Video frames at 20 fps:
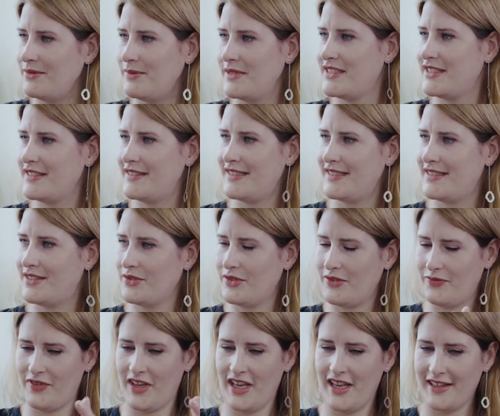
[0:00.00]
which is this sort
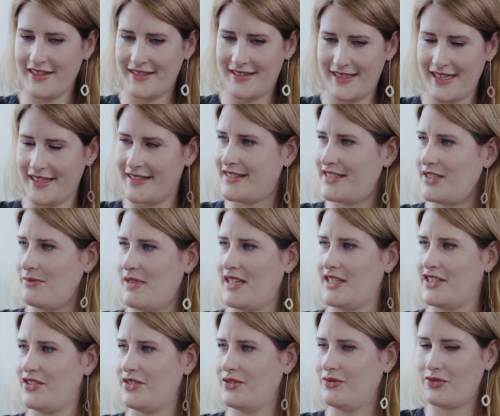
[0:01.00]
of
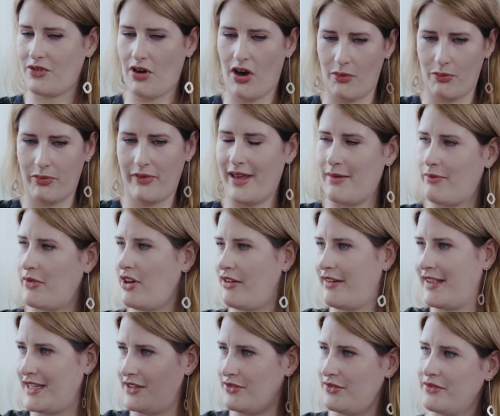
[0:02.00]
six-dimensional cobweb
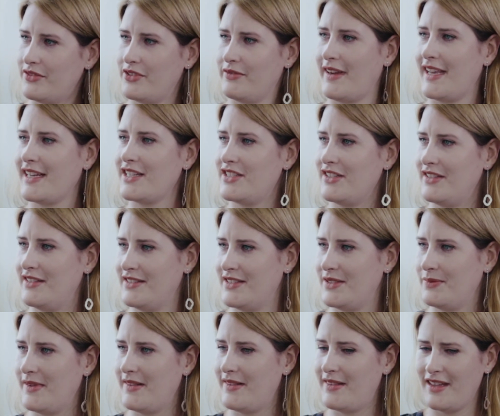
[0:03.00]
going in all
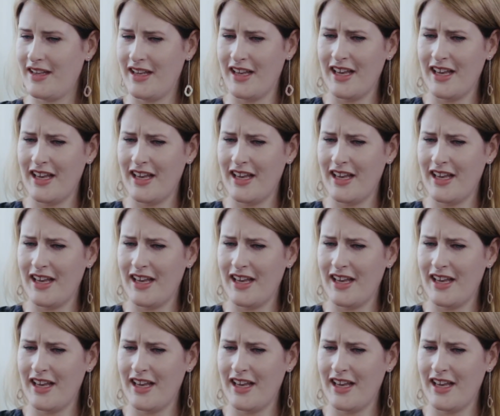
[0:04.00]
directions with